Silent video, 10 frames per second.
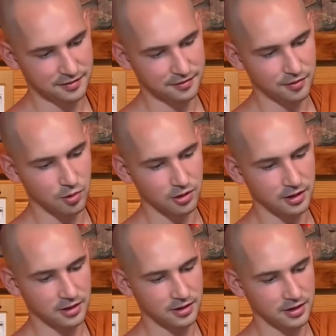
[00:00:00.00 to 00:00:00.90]

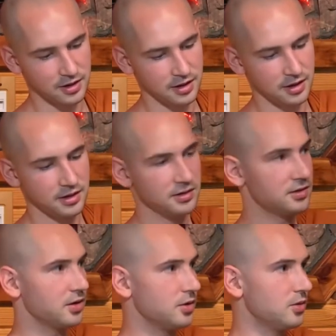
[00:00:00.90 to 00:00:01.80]
4.
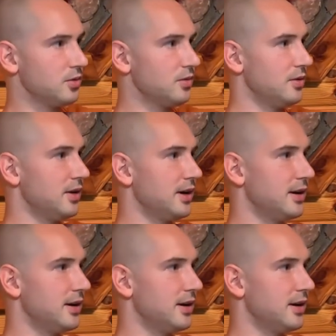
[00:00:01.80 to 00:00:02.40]
So